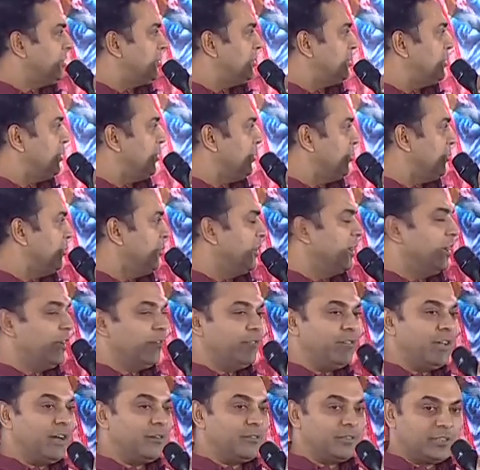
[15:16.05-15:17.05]
So
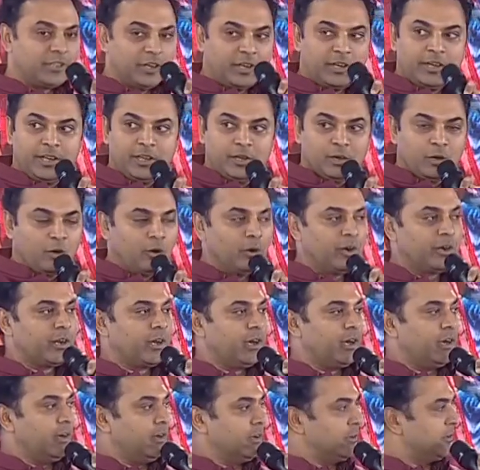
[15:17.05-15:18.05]
we have a 30 year old
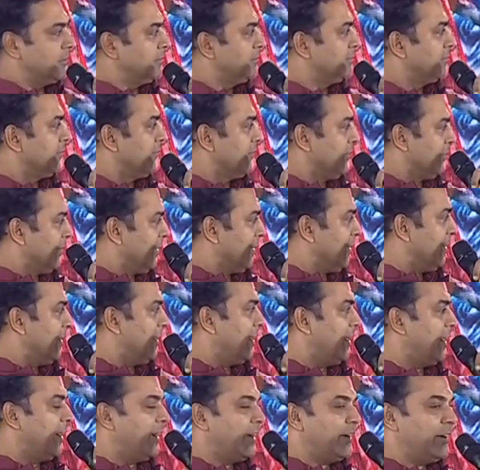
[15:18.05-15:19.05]
kid
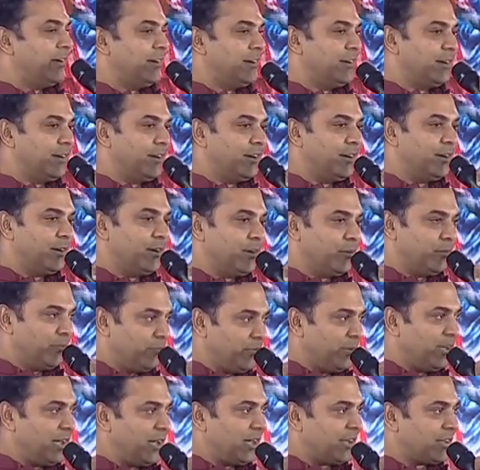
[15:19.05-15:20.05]
and
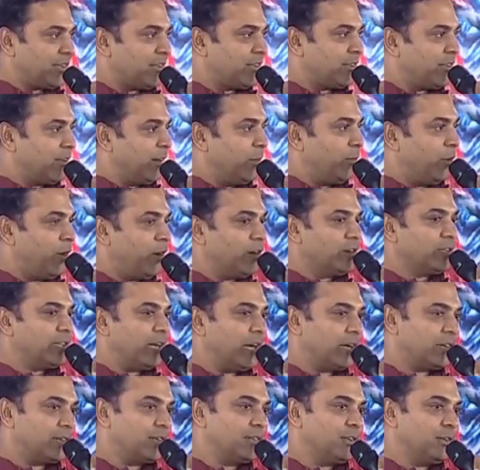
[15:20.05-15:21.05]
um, yes, among
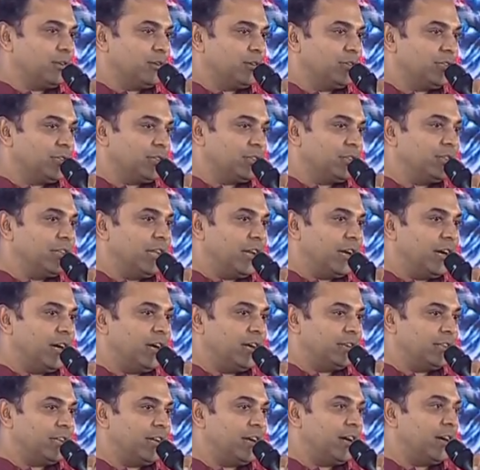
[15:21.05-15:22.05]
that, you know, that there,
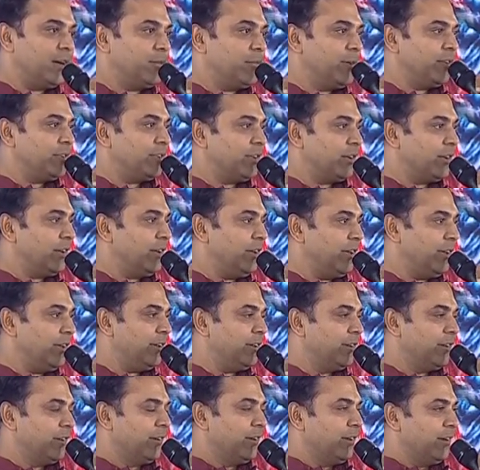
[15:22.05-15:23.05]
are, there are
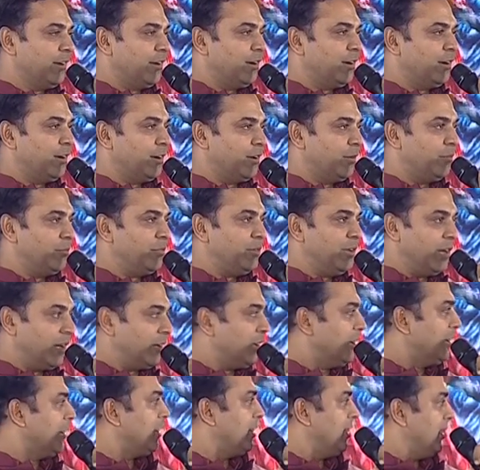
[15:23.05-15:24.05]
basically um,
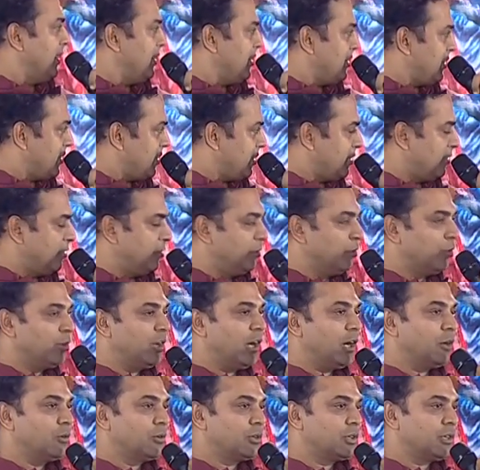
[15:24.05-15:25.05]
younger kids, no
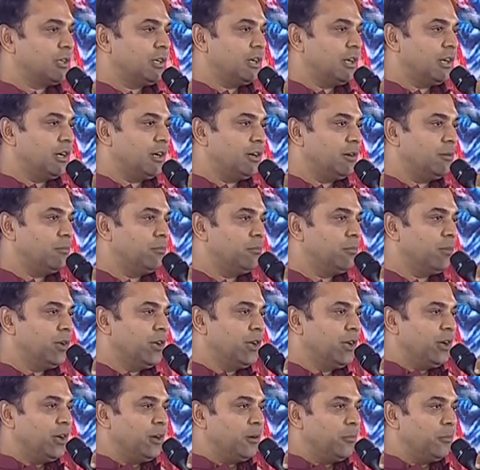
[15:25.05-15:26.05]
doubt. Um,
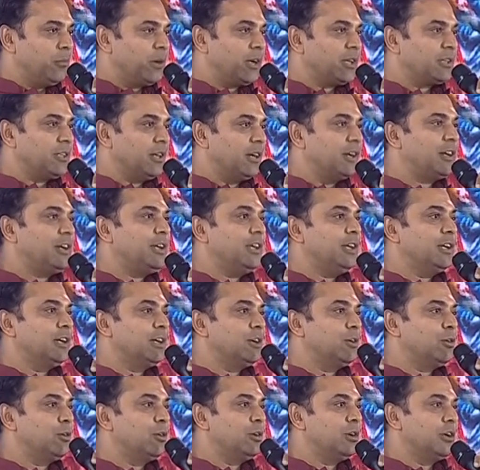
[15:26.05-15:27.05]
but a
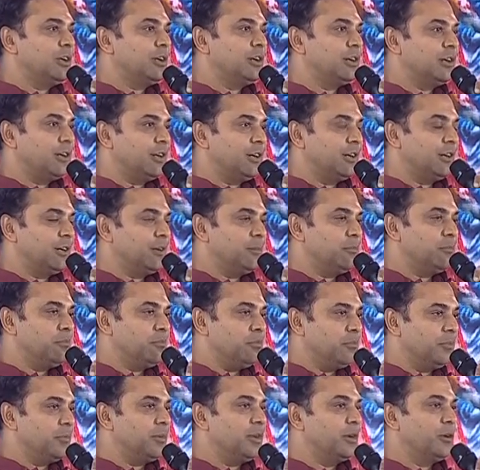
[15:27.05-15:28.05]
30-year-old, um,
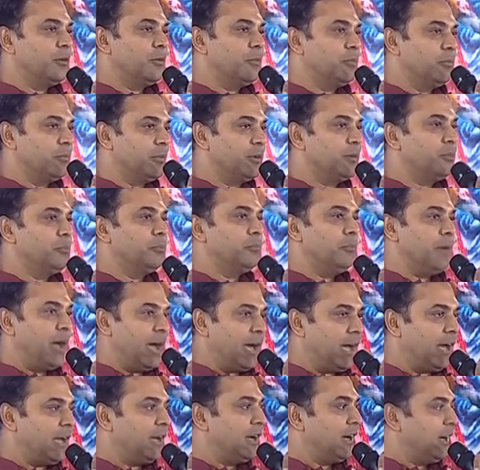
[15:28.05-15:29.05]
you know,
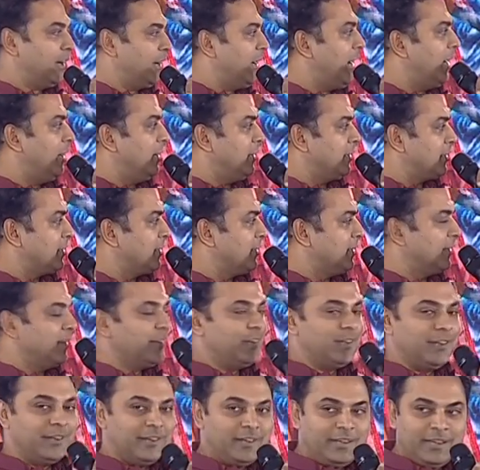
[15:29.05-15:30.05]
man, adult,
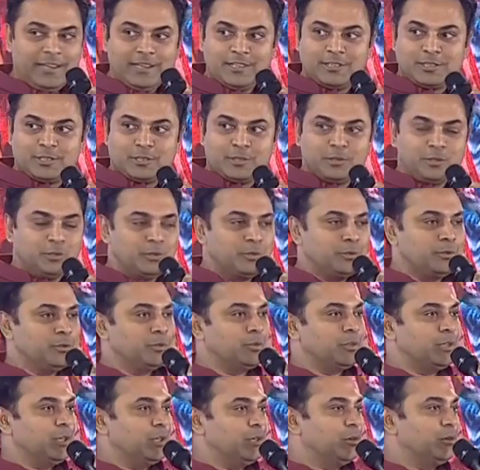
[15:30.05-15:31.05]
needs
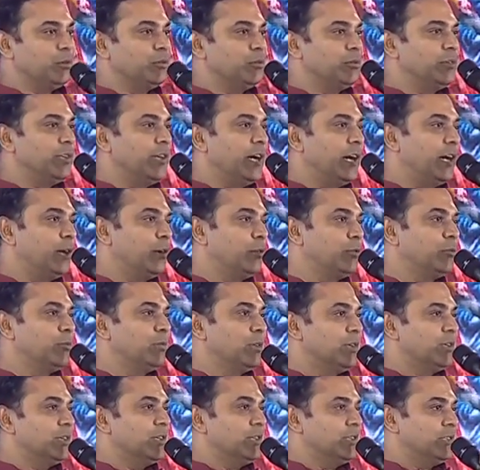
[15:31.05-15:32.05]
to, you know, now
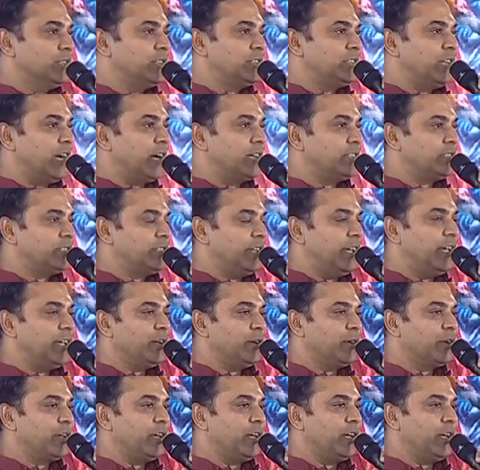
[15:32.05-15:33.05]
start
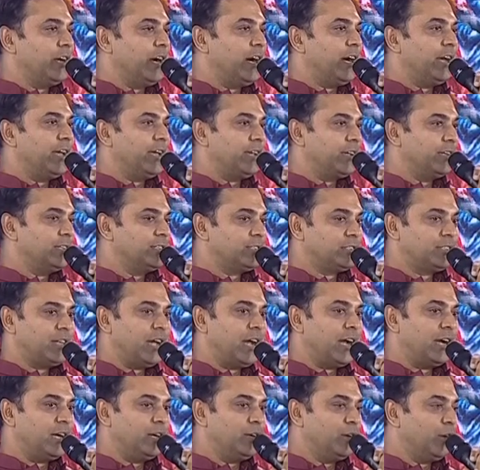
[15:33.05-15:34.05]
saying, okay, I can
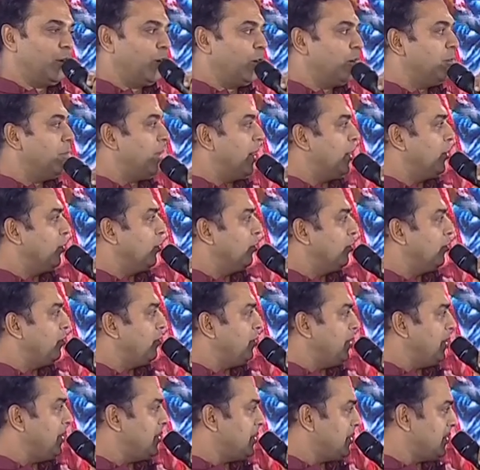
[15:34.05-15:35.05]
stand on my own
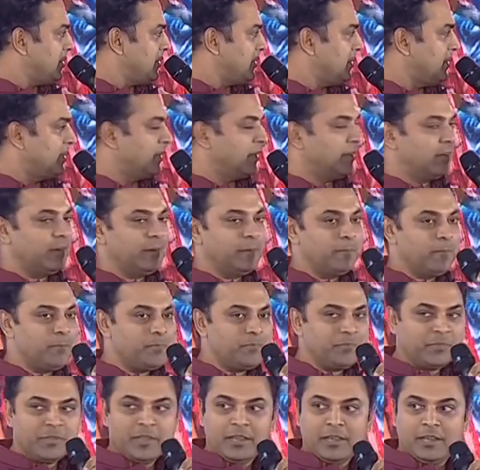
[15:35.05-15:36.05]
feet.
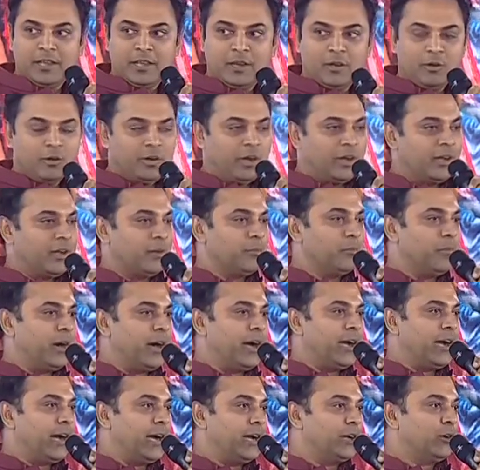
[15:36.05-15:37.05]
Um, you know, um,
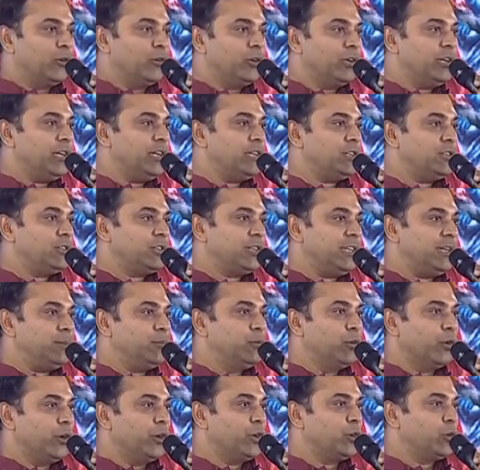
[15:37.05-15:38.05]
I, I don't need to
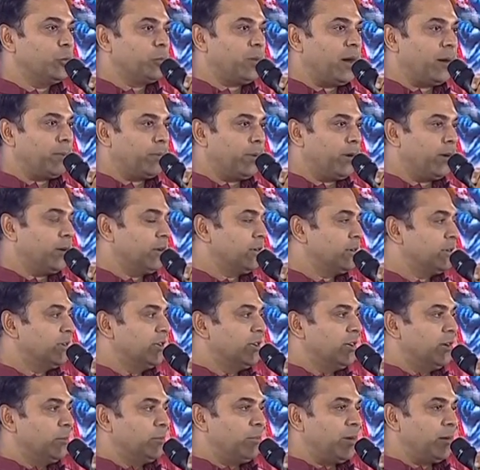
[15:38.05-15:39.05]
keep going to Papa.
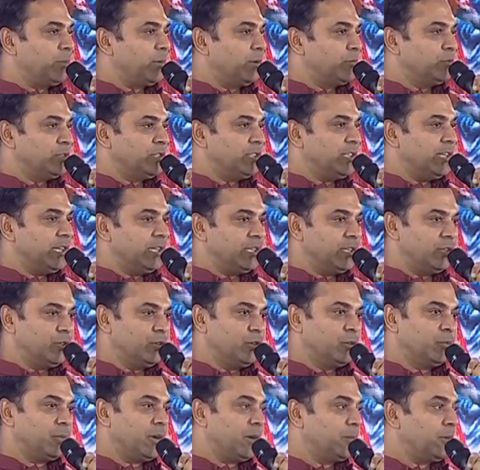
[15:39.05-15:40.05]
Papa mujhe ye de
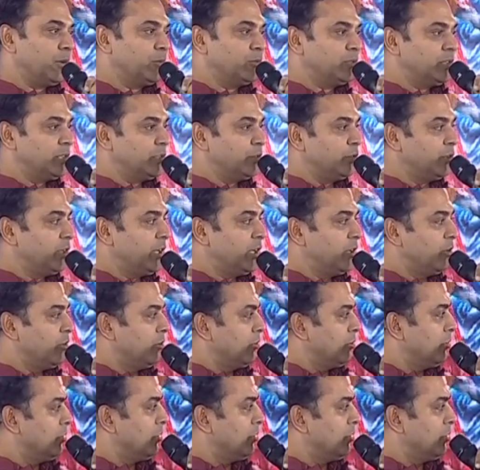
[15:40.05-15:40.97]
do, Papa mujhe wo de do.